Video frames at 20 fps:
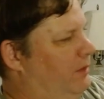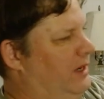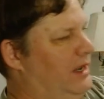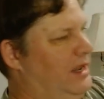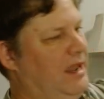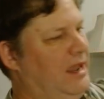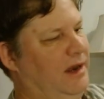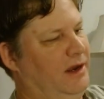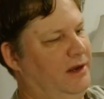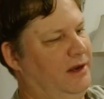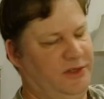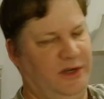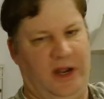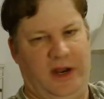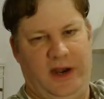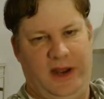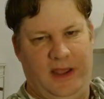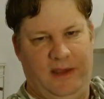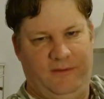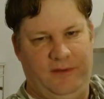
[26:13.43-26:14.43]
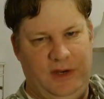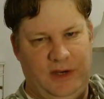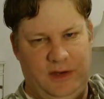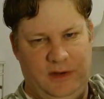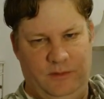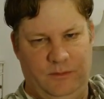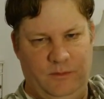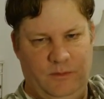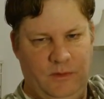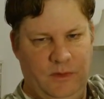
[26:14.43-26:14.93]
But again, it's not a
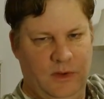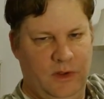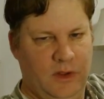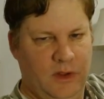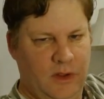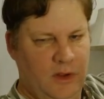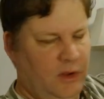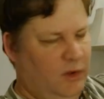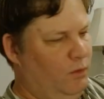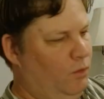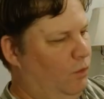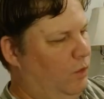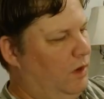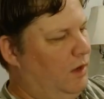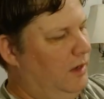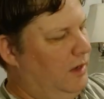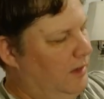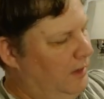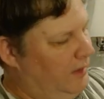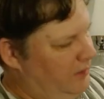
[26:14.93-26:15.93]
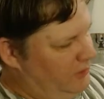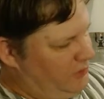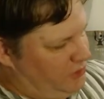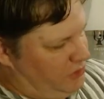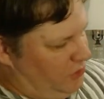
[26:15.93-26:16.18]
heavy one,